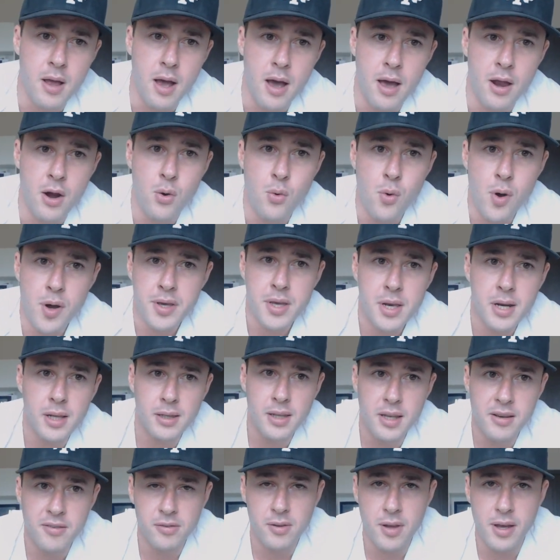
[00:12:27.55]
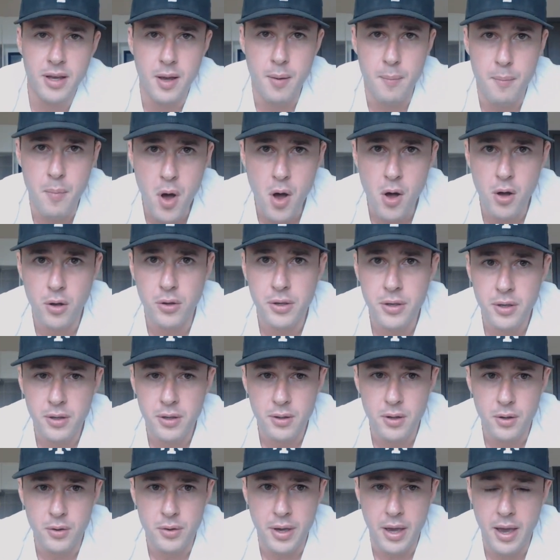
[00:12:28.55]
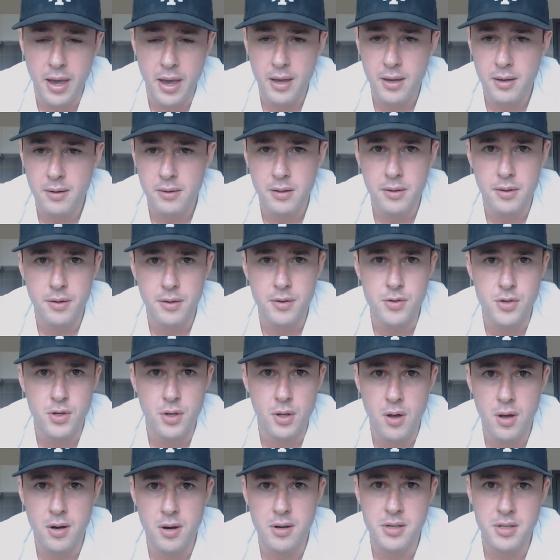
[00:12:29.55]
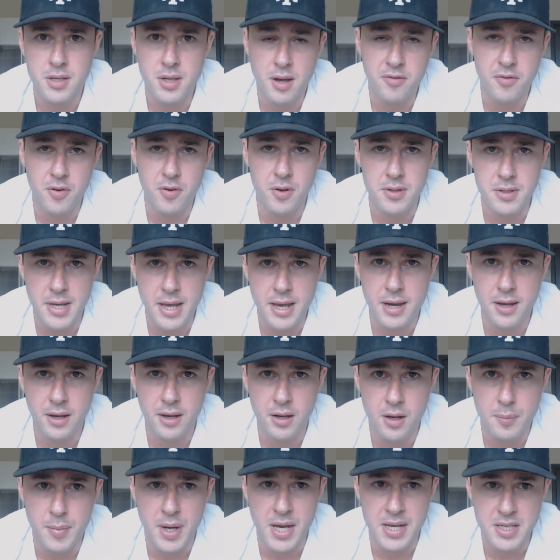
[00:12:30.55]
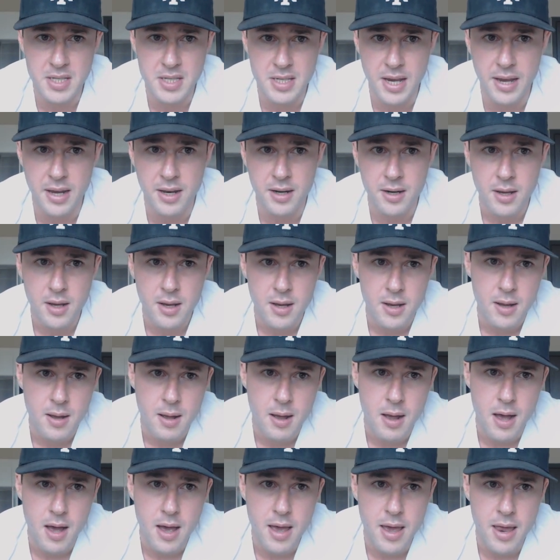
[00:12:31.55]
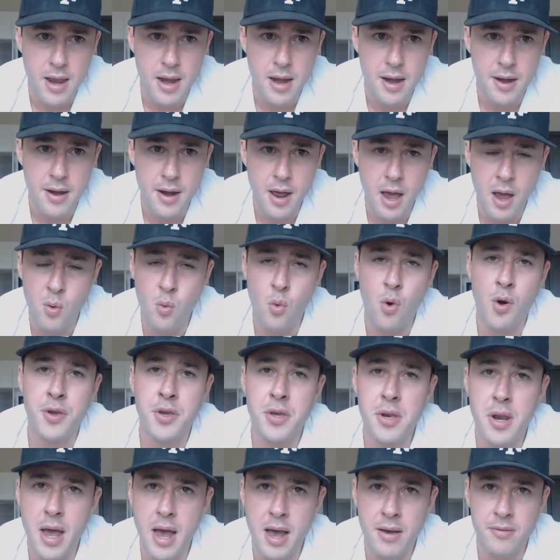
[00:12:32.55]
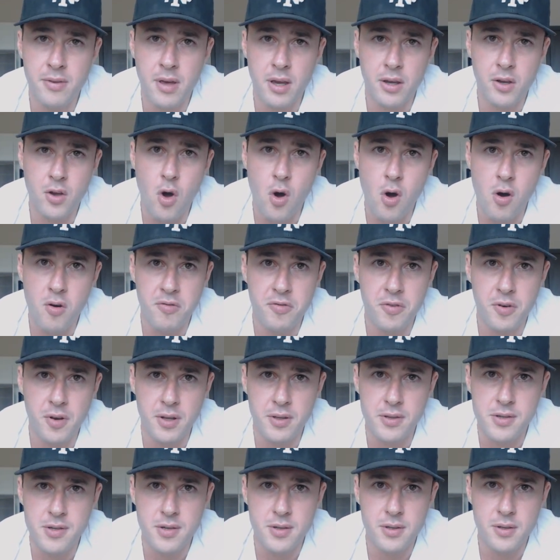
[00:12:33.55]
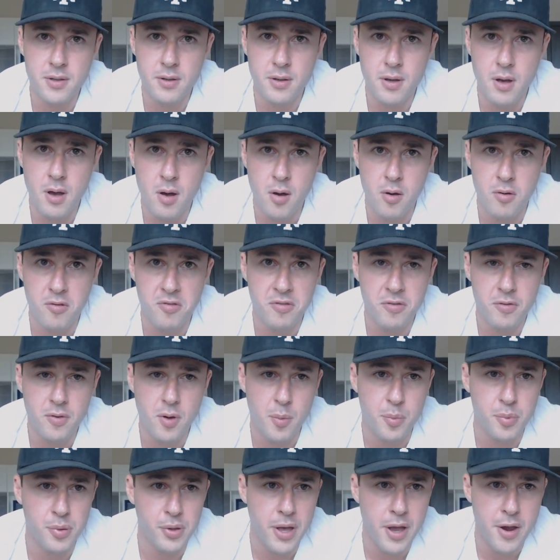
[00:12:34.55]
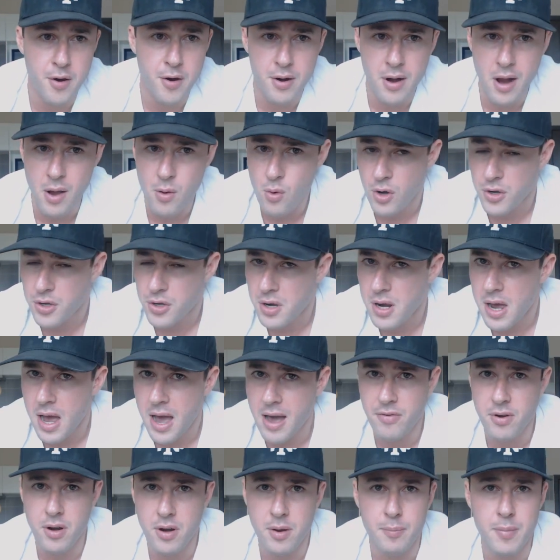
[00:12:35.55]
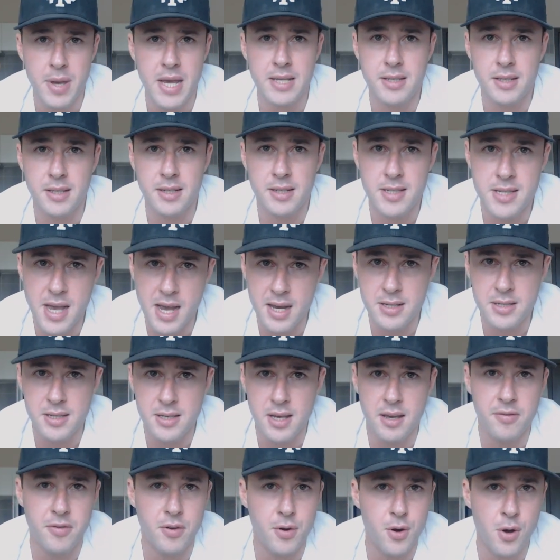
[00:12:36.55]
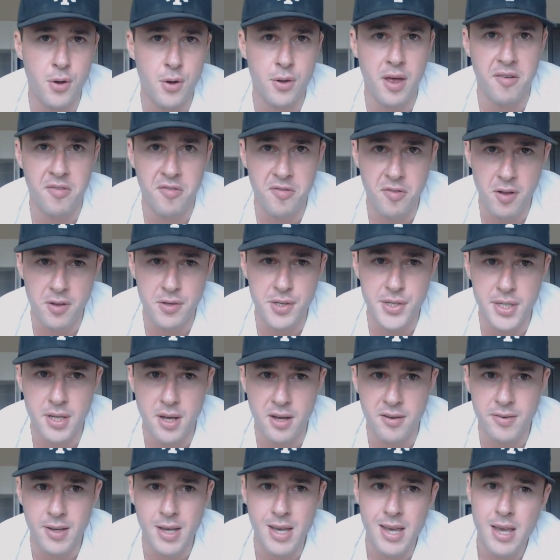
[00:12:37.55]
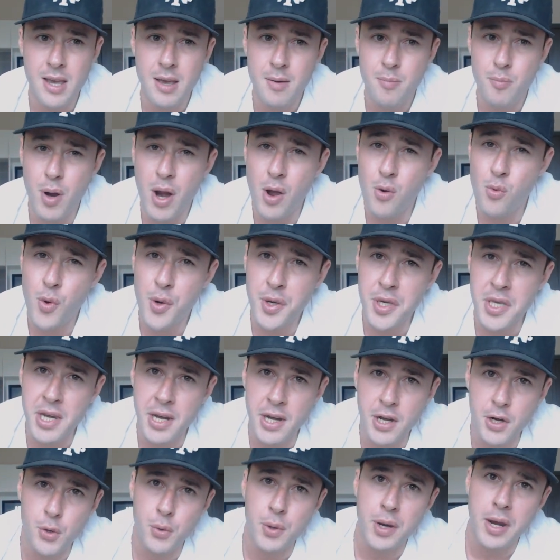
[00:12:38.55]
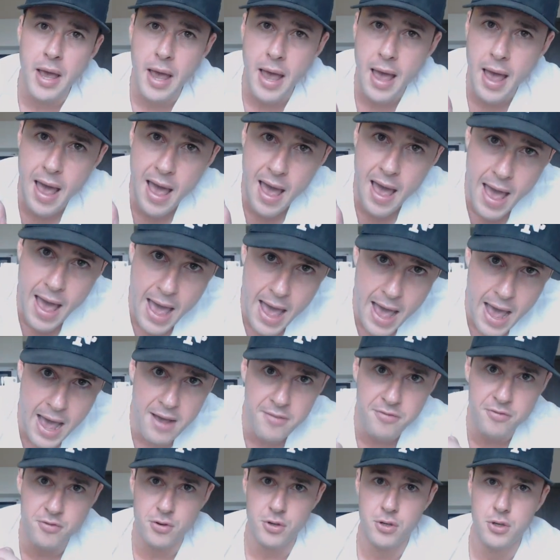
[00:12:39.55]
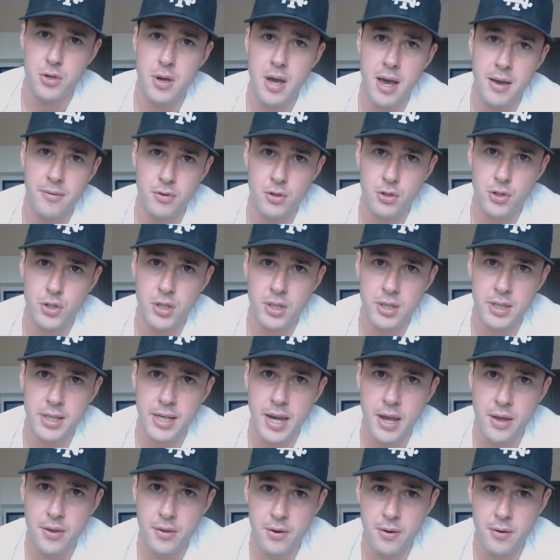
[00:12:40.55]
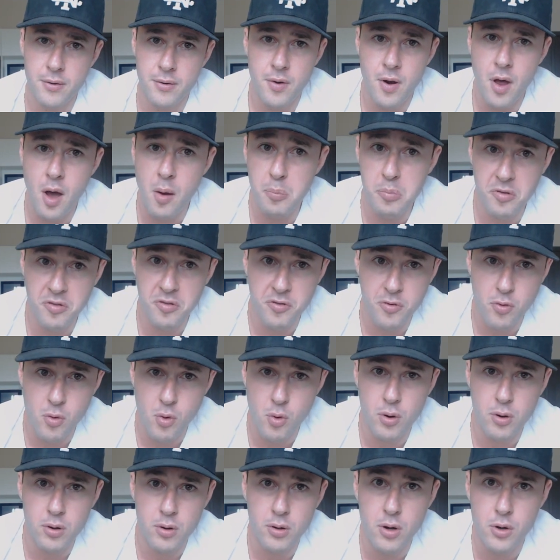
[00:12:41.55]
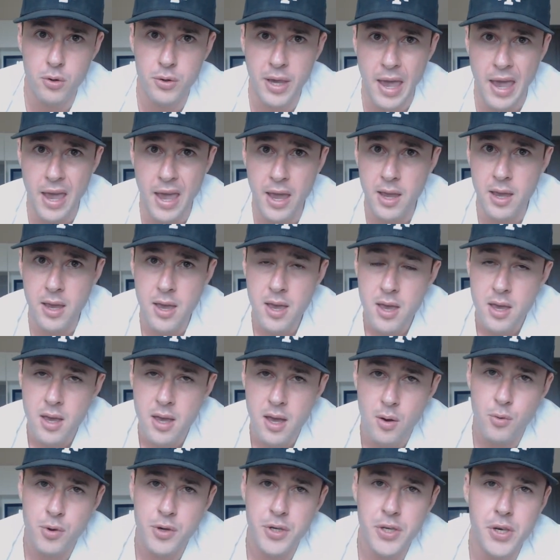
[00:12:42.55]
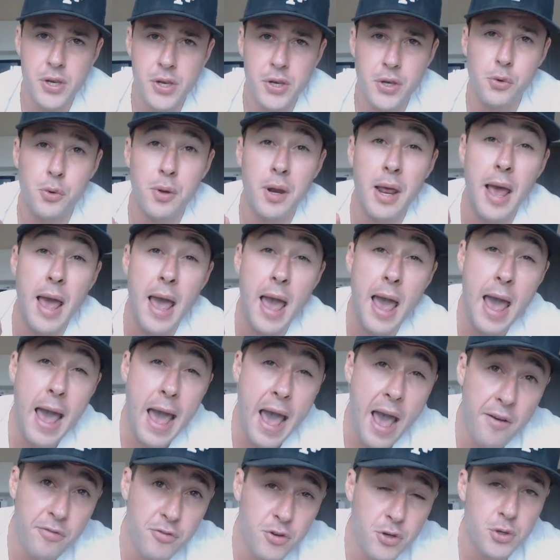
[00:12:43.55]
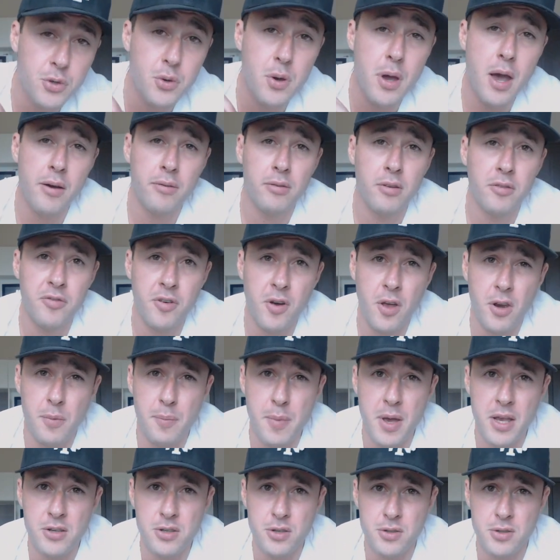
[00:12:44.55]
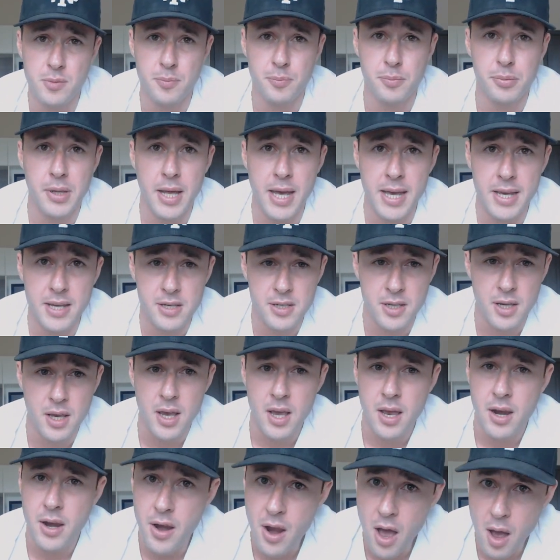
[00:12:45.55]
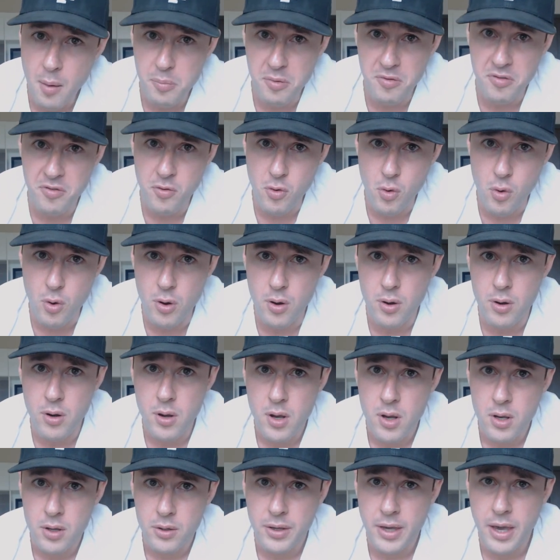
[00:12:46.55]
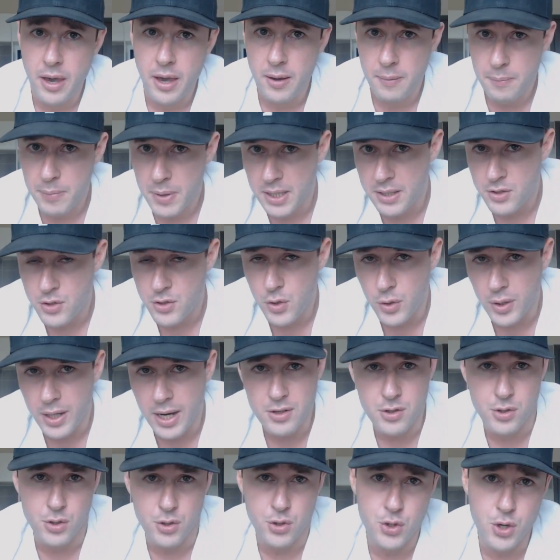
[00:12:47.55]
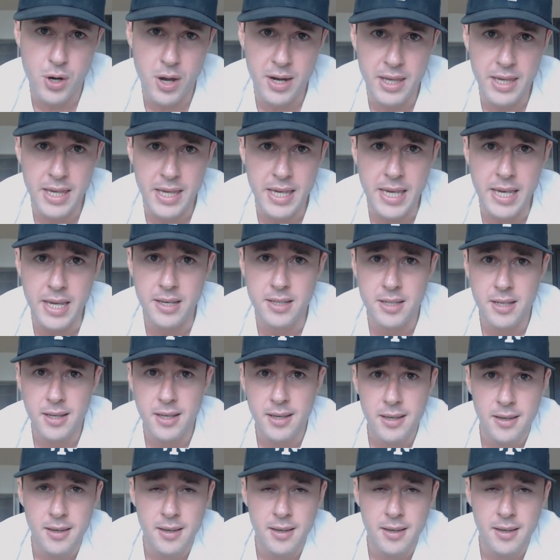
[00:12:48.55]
I don't want you to live like a monk, okay? There's a lot of stuff on dating on my site, and I want you to have that confidence of a player, and I want you to have an amazing sex life and all that fun stuff, but I want you to do it after you have your shit together, not before, okay? I want you to do it after you have the fundamentals in place, not before, okay? Because you guys are trying to eat